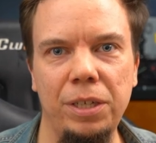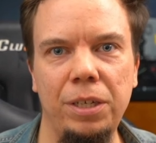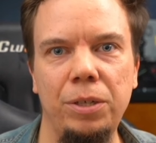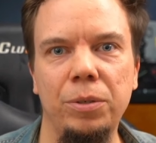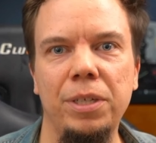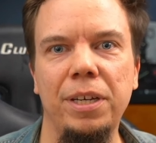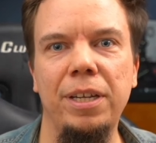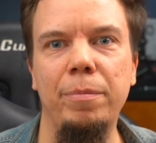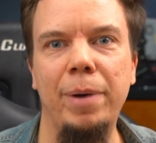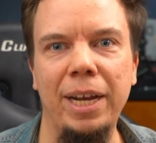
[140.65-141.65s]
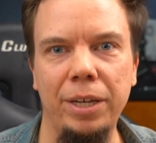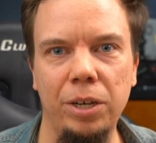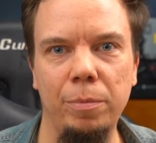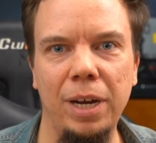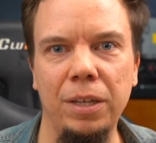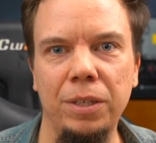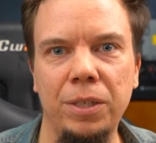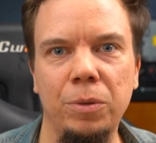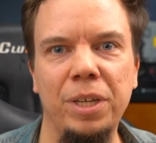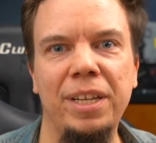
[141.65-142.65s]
using the bind command so that